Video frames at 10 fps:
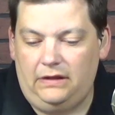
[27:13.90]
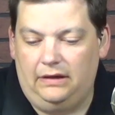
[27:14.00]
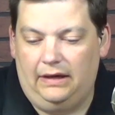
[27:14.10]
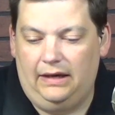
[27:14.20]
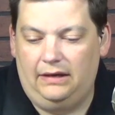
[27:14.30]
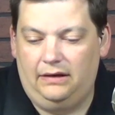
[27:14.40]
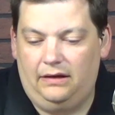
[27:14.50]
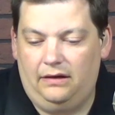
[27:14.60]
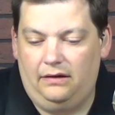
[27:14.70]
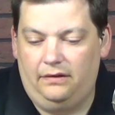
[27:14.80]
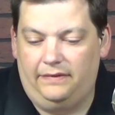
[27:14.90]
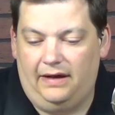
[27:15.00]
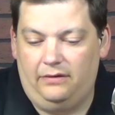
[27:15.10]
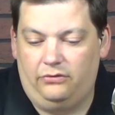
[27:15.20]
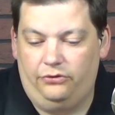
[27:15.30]
And
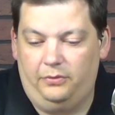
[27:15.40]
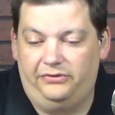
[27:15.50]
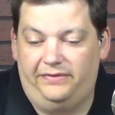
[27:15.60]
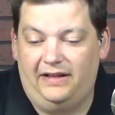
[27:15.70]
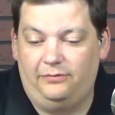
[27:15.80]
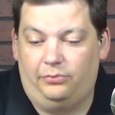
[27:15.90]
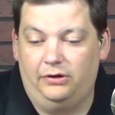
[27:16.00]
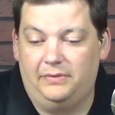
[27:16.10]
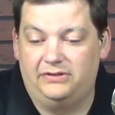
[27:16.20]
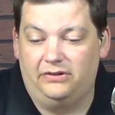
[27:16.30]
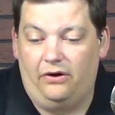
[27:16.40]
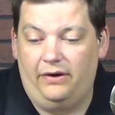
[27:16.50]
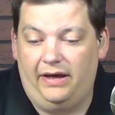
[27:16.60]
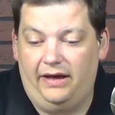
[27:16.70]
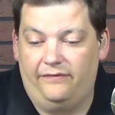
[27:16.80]
that's pretty much all
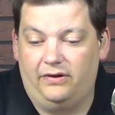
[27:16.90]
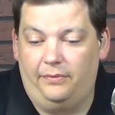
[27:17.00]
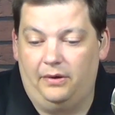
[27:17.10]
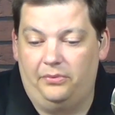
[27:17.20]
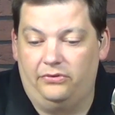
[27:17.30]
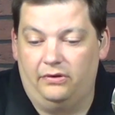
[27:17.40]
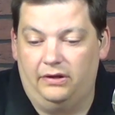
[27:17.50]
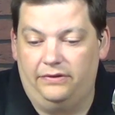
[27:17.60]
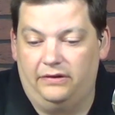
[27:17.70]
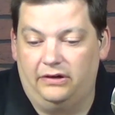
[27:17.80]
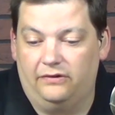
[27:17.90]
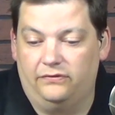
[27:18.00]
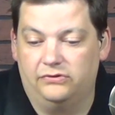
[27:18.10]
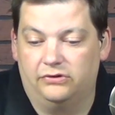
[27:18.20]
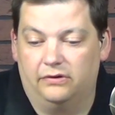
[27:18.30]
I have coming up in the near
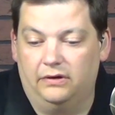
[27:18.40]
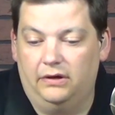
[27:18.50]
future.